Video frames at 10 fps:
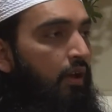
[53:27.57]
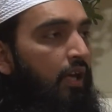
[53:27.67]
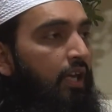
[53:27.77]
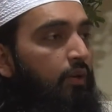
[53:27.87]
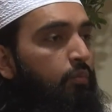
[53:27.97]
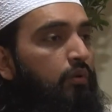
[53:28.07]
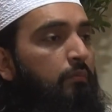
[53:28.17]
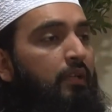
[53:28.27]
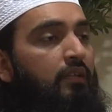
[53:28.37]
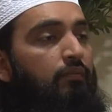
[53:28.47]
He would
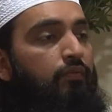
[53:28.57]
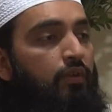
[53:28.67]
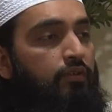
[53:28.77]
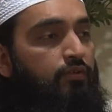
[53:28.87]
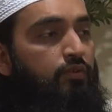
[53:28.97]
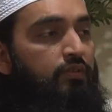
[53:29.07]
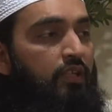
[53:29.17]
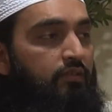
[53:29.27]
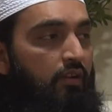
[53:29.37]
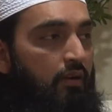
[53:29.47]
be the first to
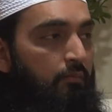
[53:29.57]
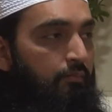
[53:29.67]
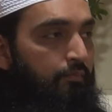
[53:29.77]
say salam.